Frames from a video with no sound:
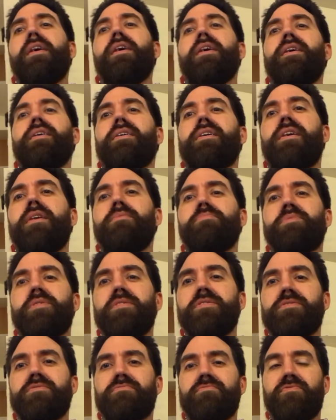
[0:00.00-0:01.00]
and keep
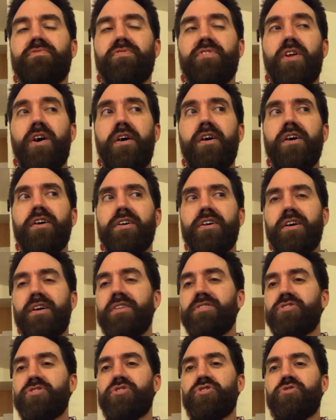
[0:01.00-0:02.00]
this vlog
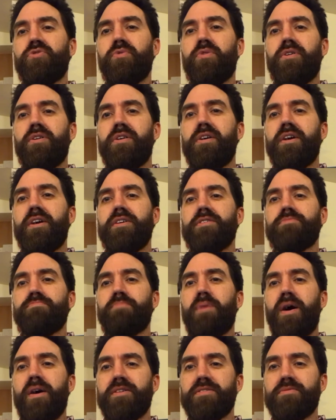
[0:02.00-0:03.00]
as short as
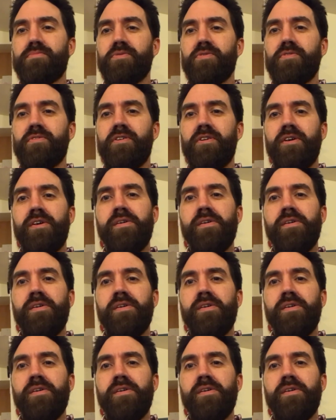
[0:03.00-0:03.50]
possible.